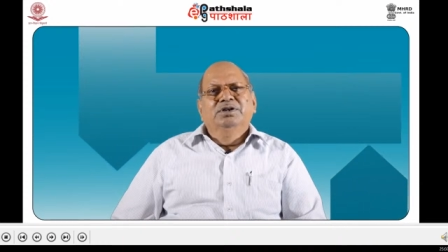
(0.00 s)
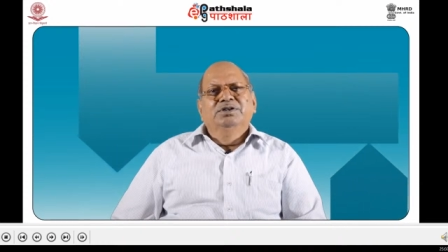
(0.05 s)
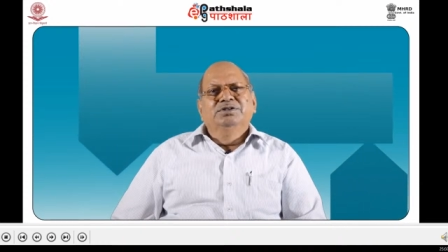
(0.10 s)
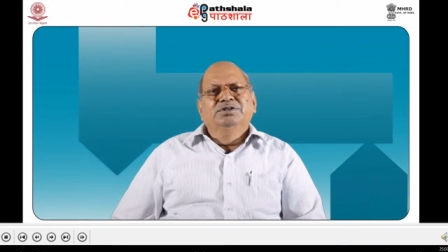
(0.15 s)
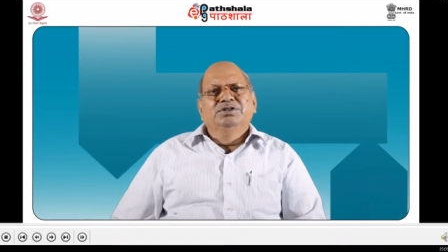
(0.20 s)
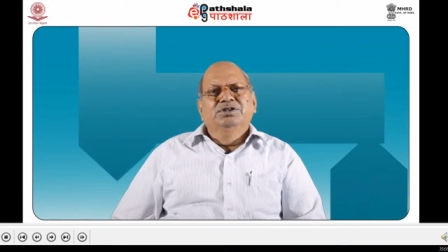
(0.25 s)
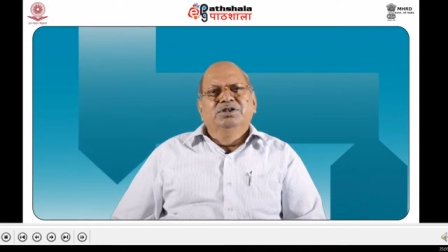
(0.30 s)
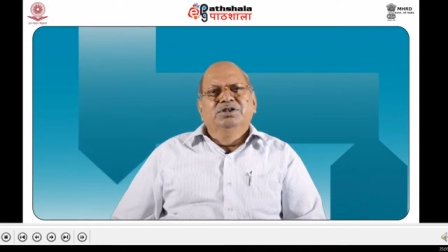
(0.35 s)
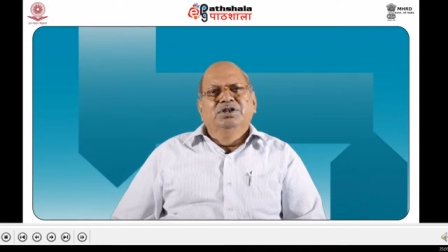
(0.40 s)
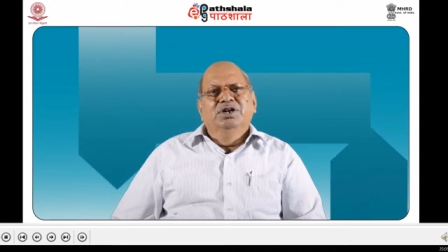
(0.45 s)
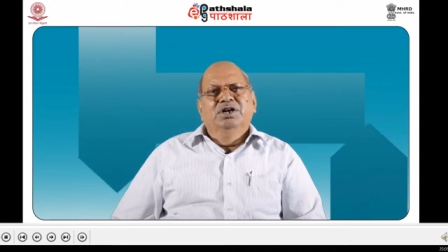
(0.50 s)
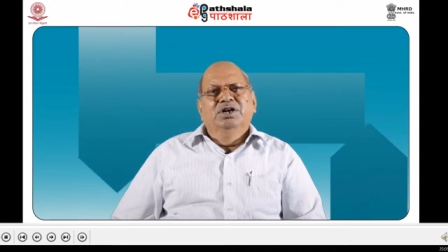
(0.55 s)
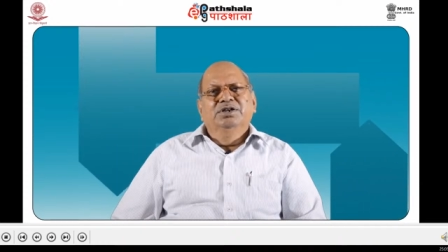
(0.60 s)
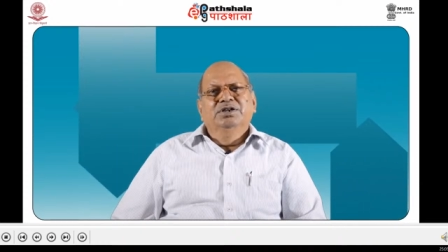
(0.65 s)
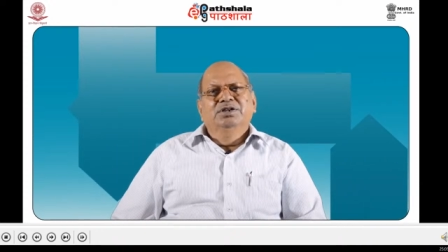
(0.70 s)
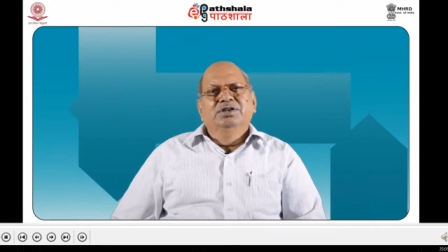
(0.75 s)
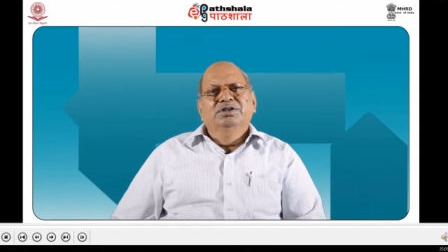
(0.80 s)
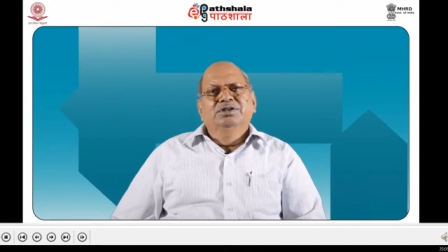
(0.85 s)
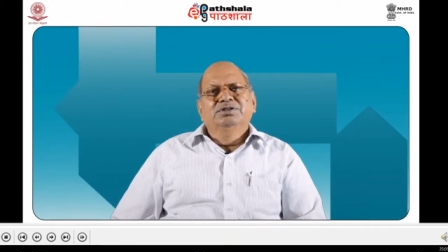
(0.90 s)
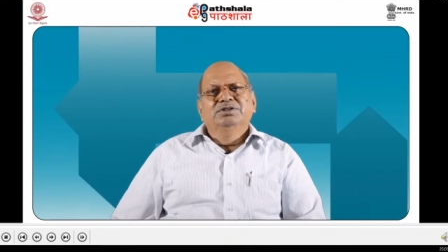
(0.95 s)

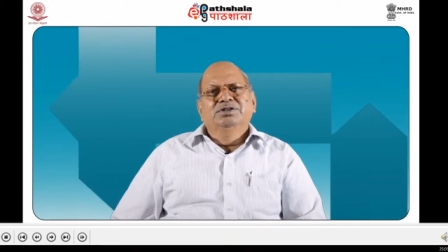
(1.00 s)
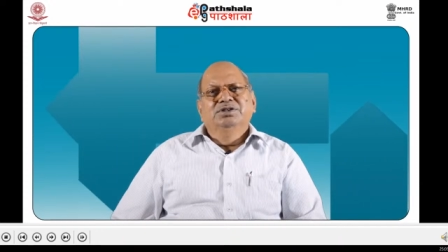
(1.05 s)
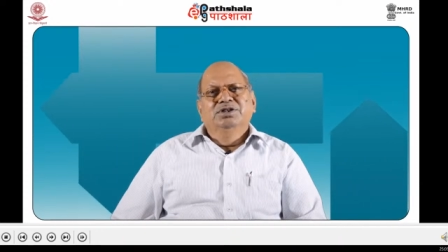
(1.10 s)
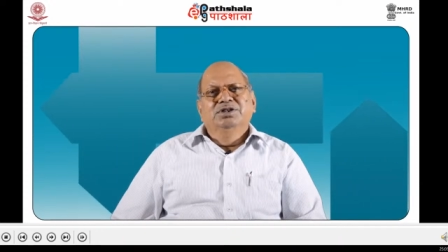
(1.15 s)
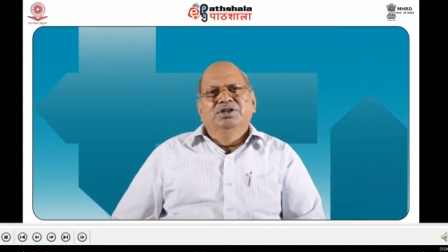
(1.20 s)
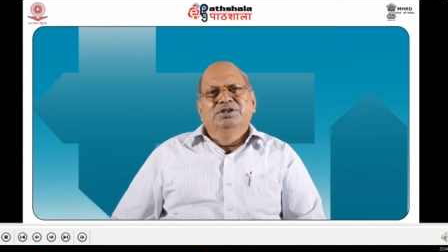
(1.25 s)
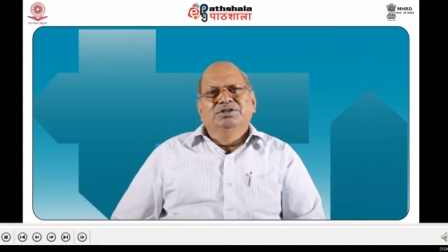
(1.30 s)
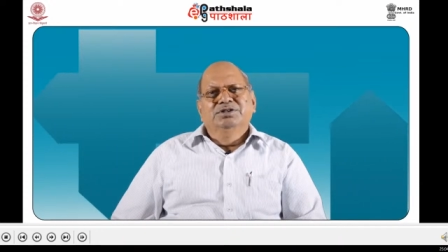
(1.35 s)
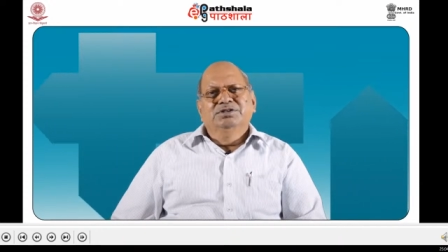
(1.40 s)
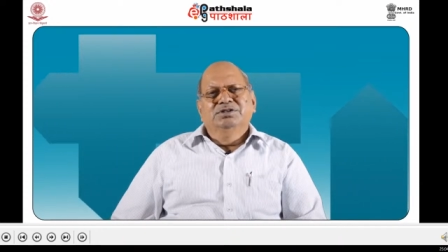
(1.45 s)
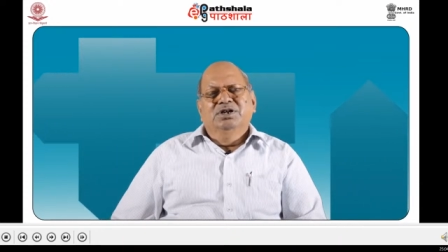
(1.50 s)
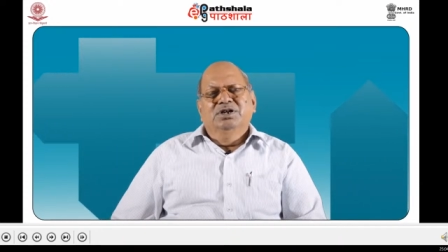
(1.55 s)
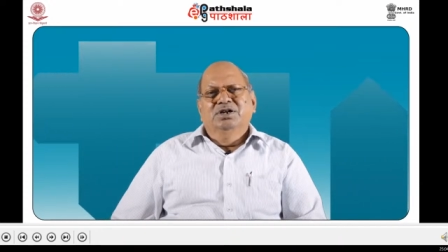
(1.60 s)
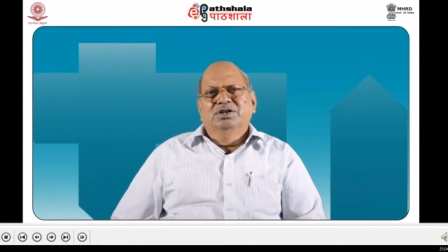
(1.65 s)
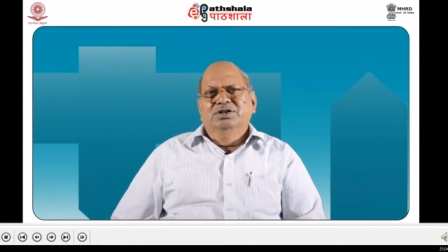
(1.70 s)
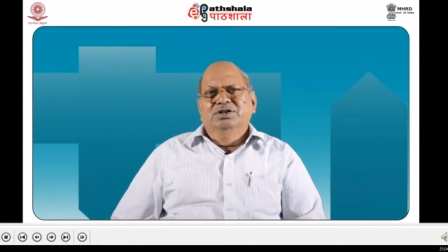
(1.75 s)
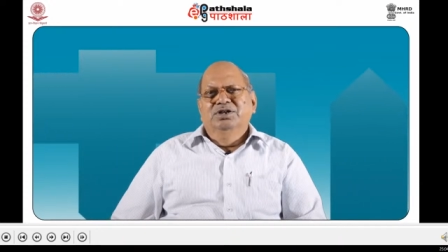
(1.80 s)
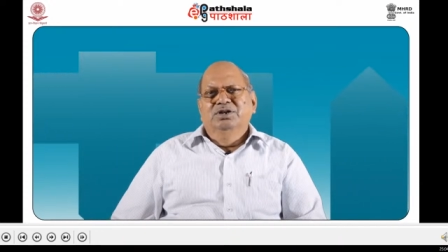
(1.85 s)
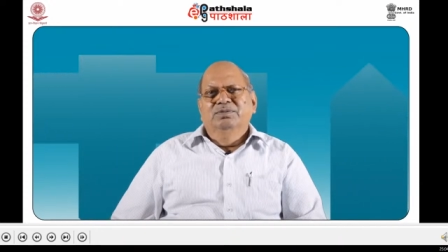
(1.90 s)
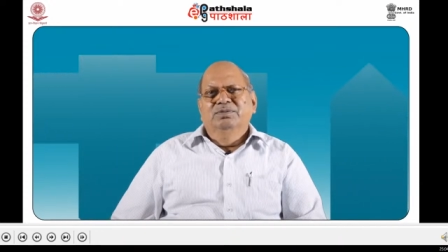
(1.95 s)
Ci, Cs
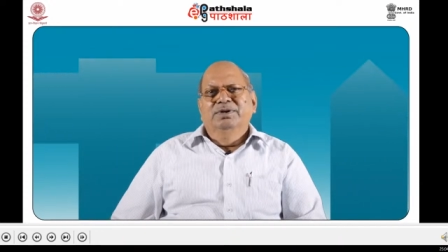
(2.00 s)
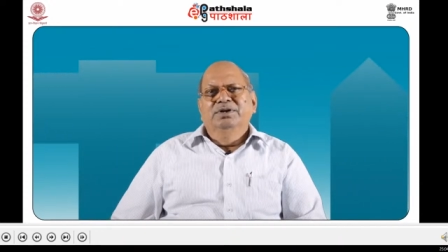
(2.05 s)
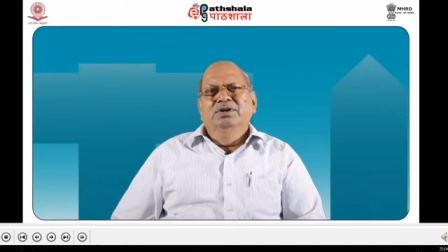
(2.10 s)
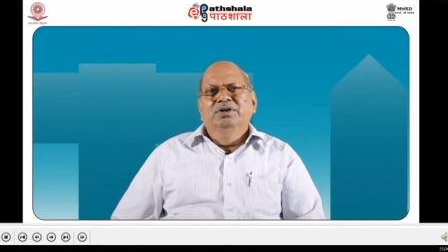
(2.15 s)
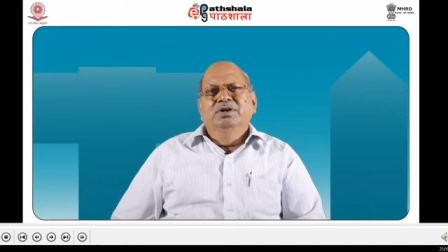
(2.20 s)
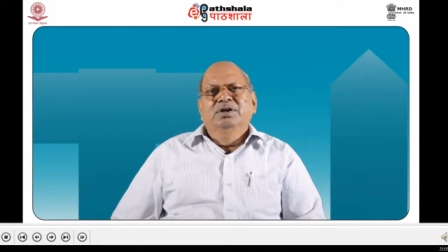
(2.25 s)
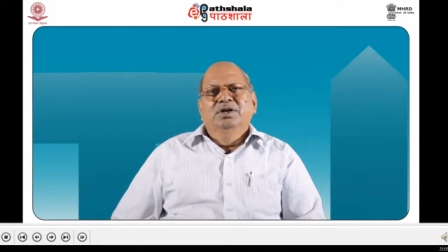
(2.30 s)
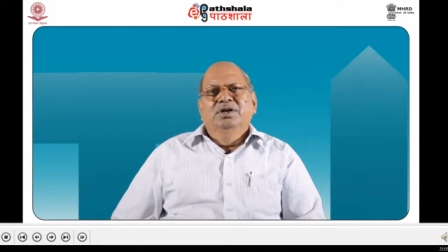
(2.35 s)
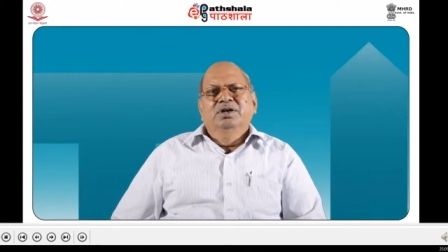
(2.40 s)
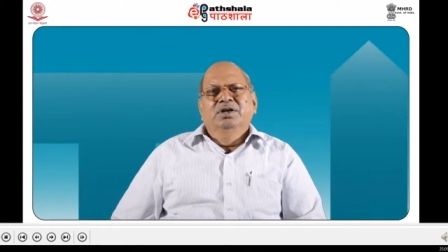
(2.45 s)
are given